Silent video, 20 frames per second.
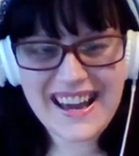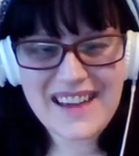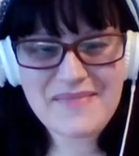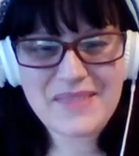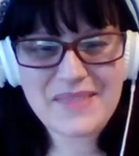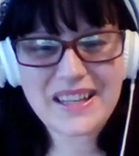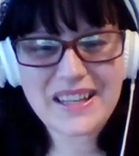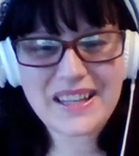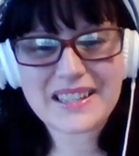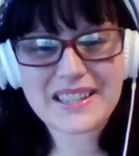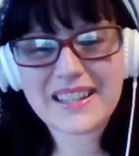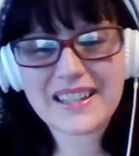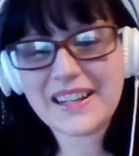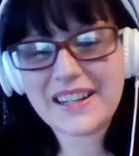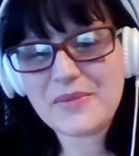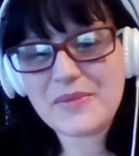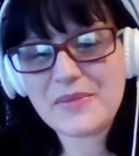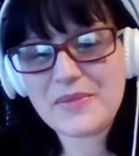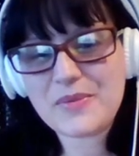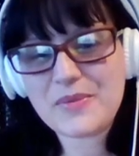Because, you
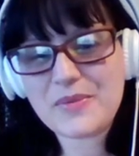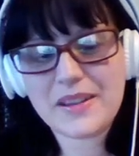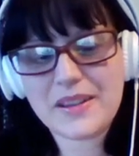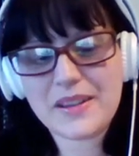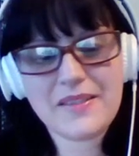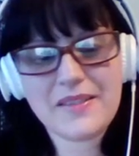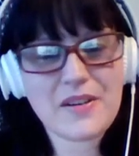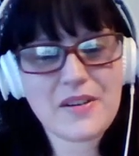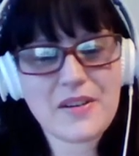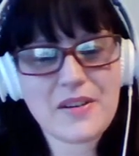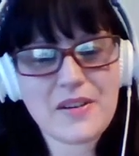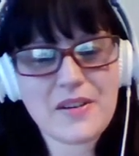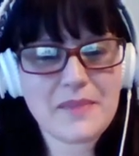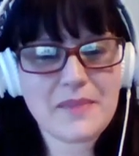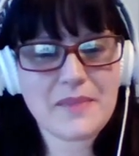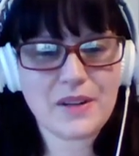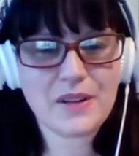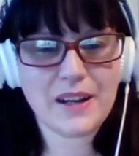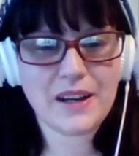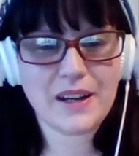know what, there are
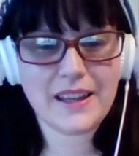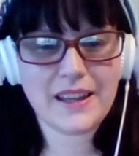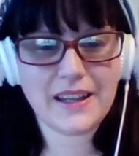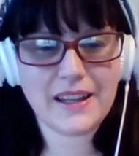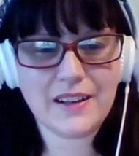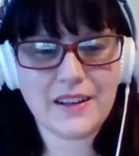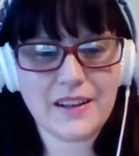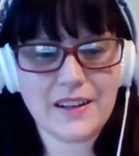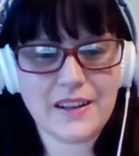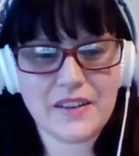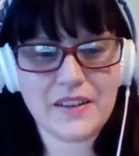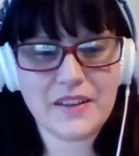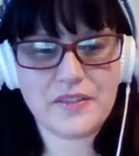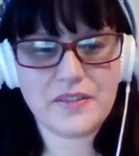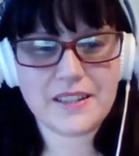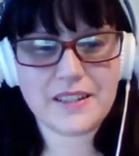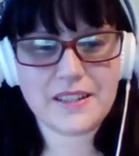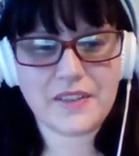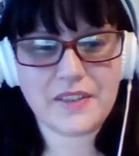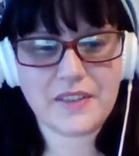people like that in life,
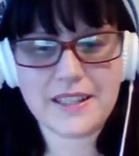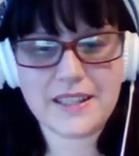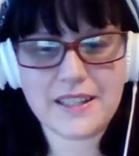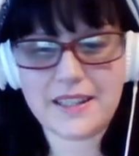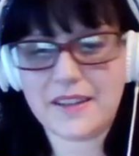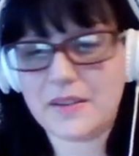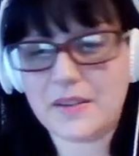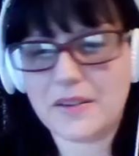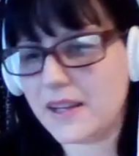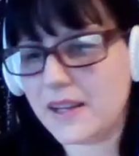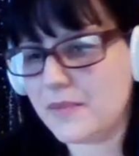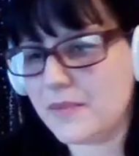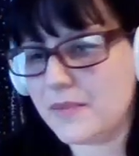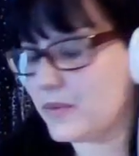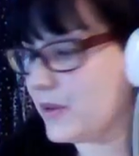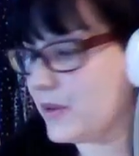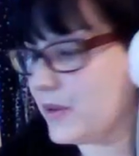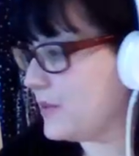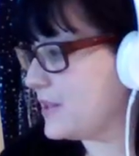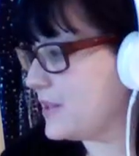let's face it. There are
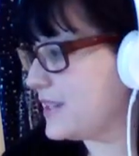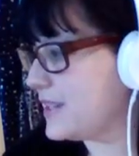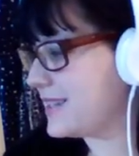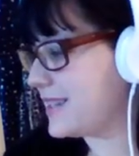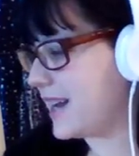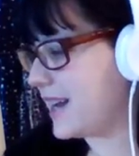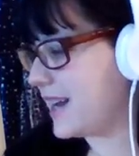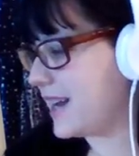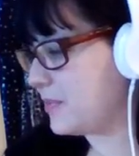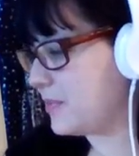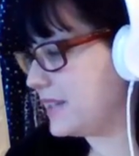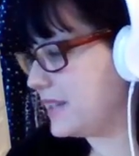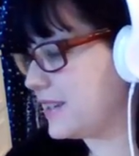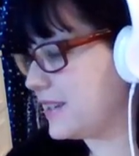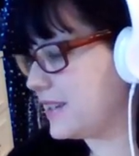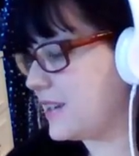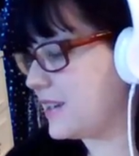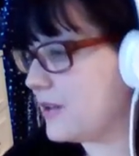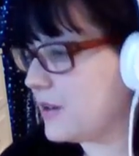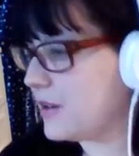people who are just happy
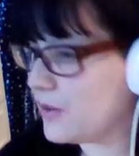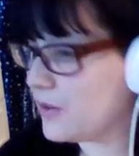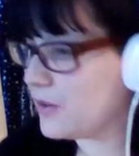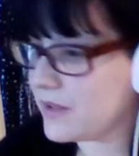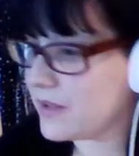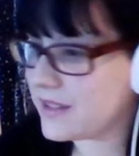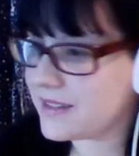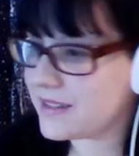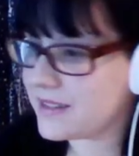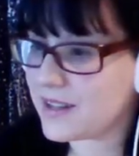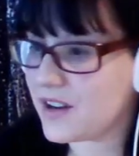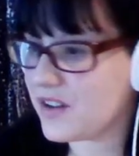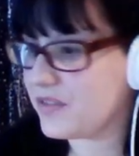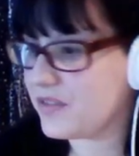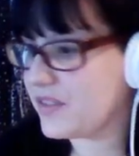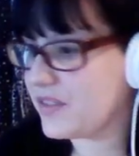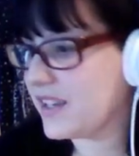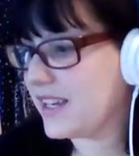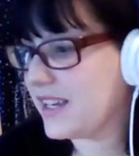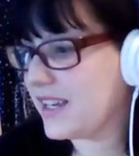to go along with
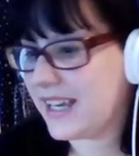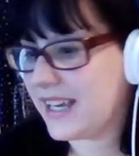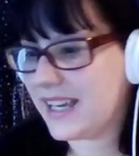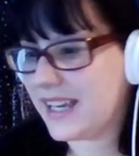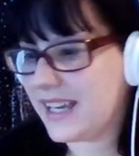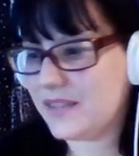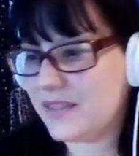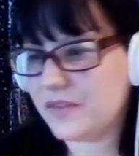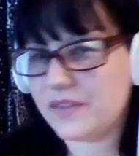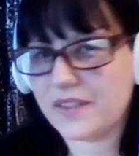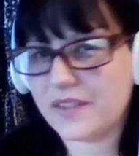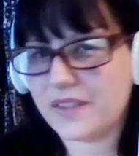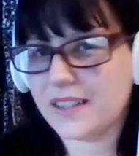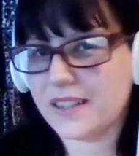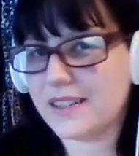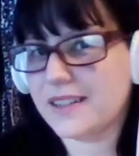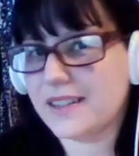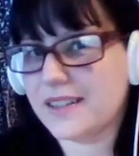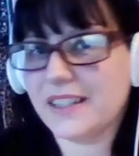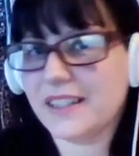stuff, even if
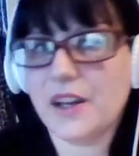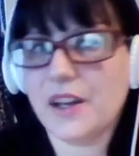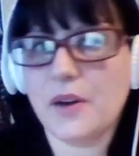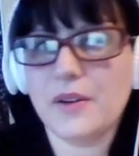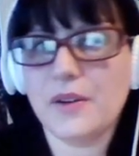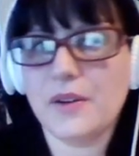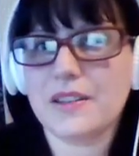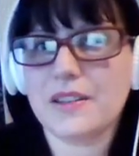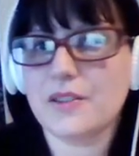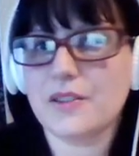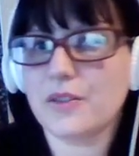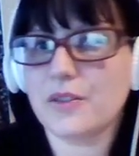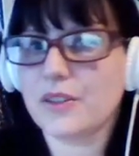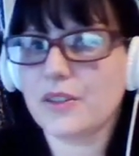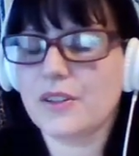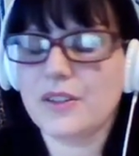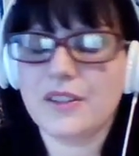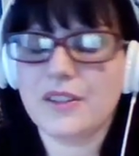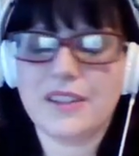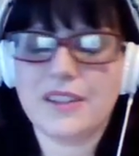they know it's not
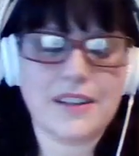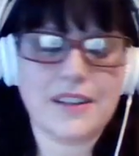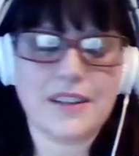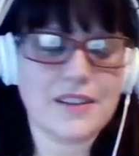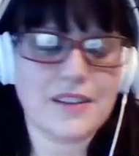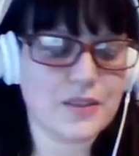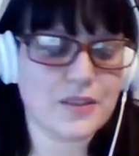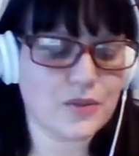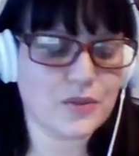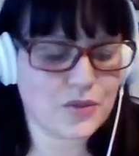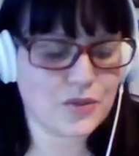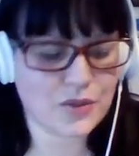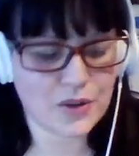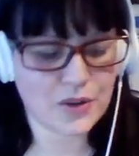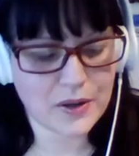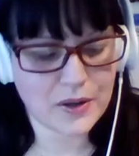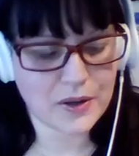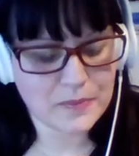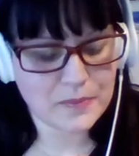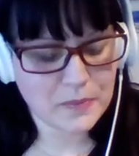good, they know it's not
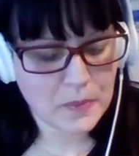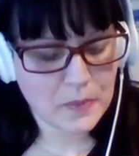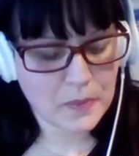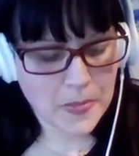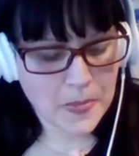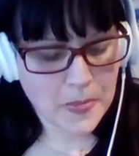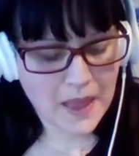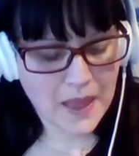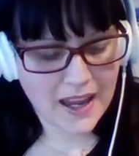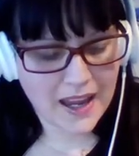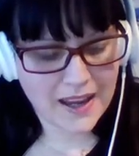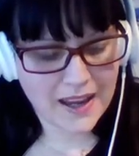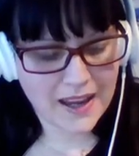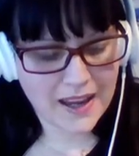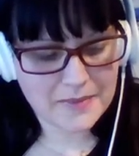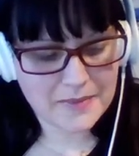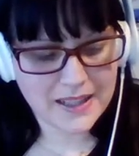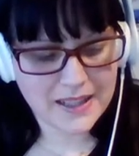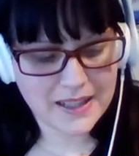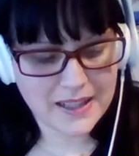true.
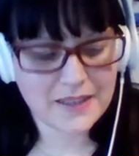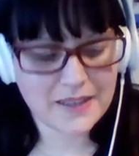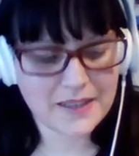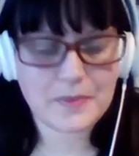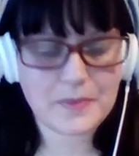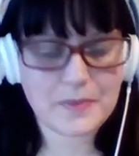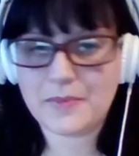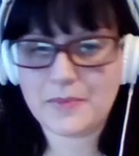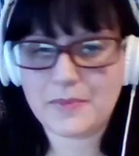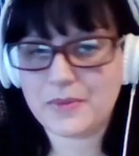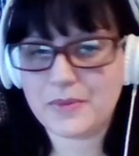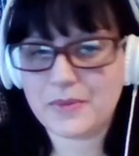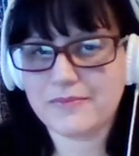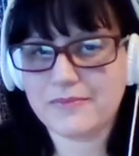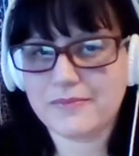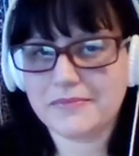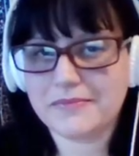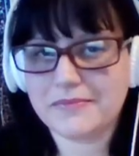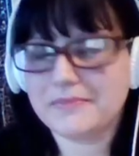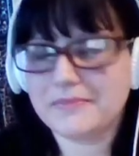And there are
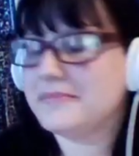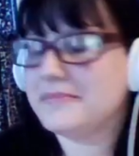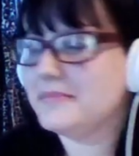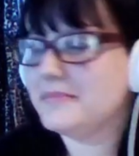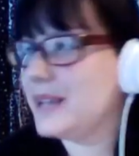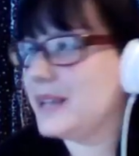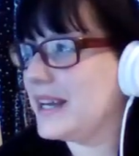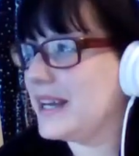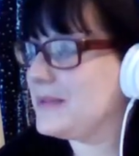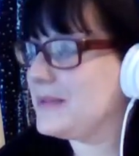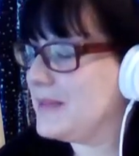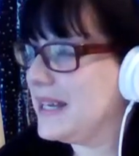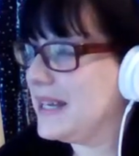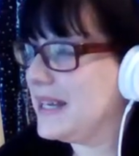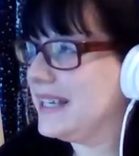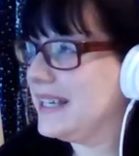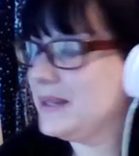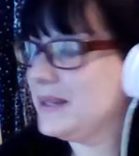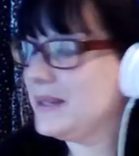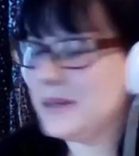people like
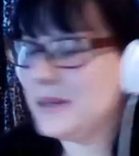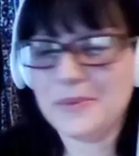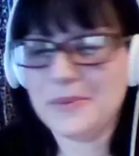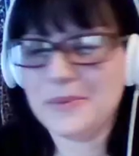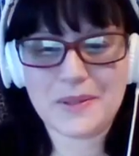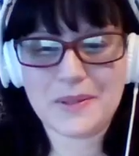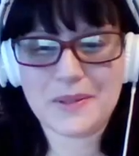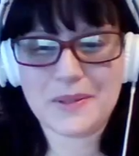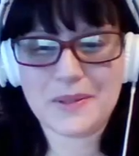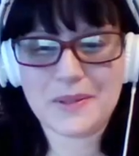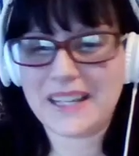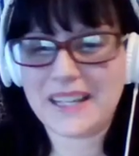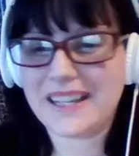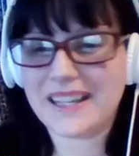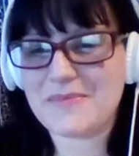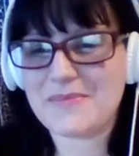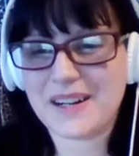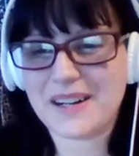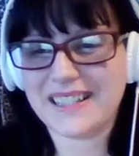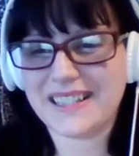me who will speak
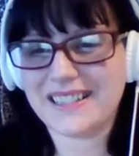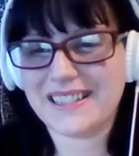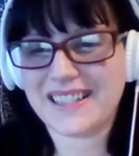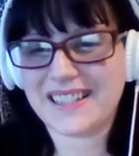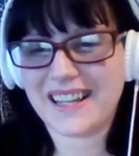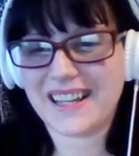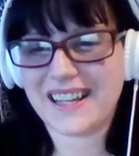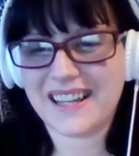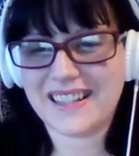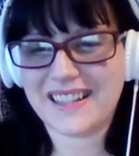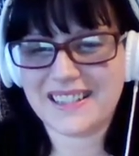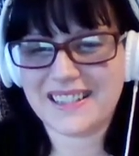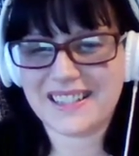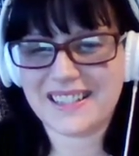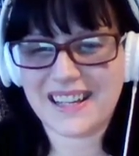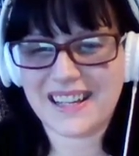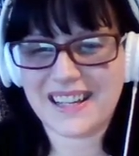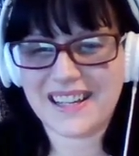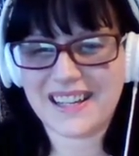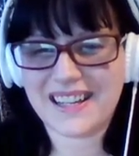their mind and,
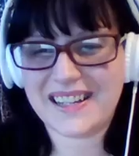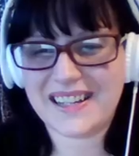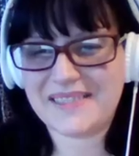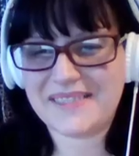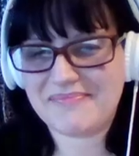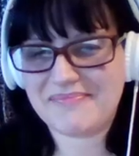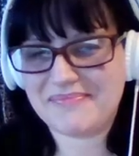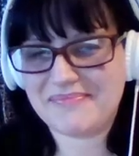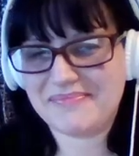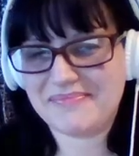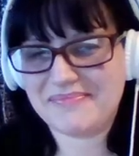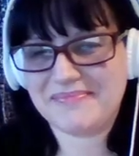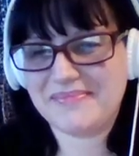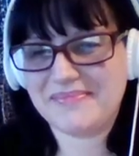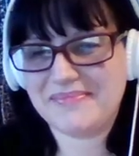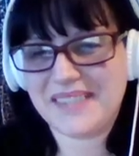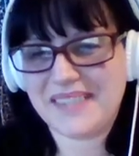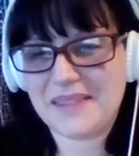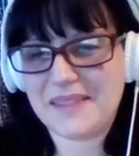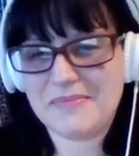
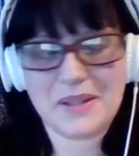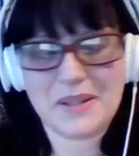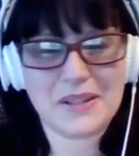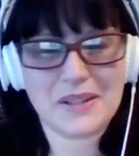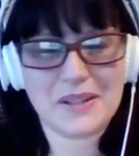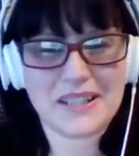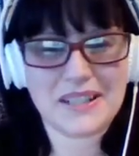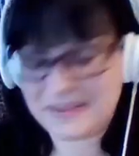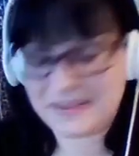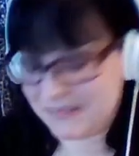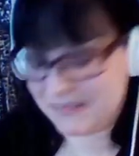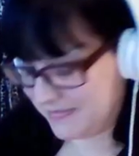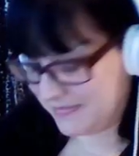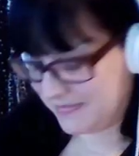yeah, be honest.